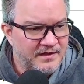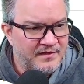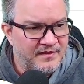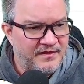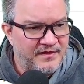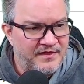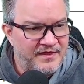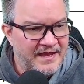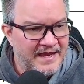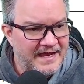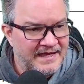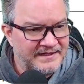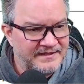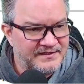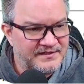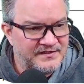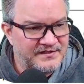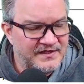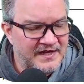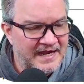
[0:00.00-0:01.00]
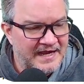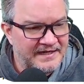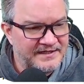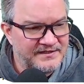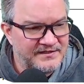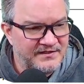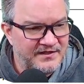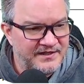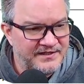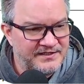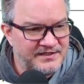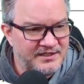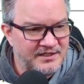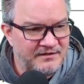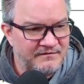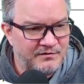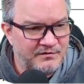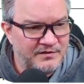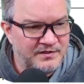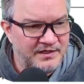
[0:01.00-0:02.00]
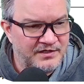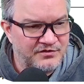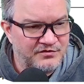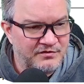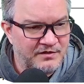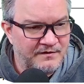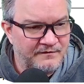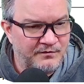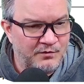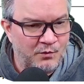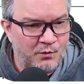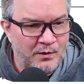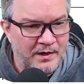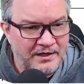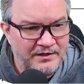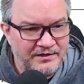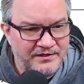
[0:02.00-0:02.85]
That stacks nicely if you take Dreadful Wail.